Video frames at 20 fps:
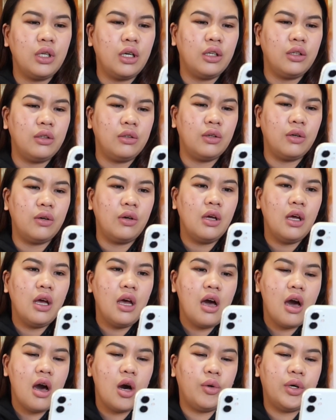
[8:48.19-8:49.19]
I don't know,
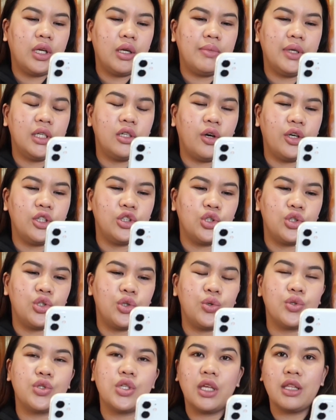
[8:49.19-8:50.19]
what am I going to
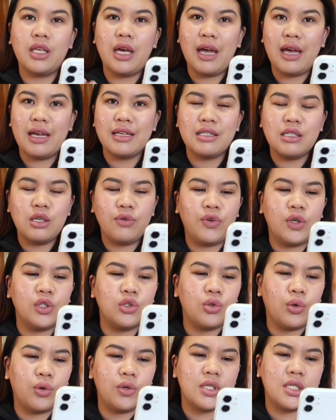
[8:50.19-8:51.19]
choose? It has
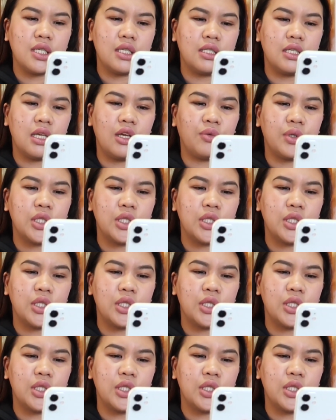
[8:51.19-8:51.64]
different choices here.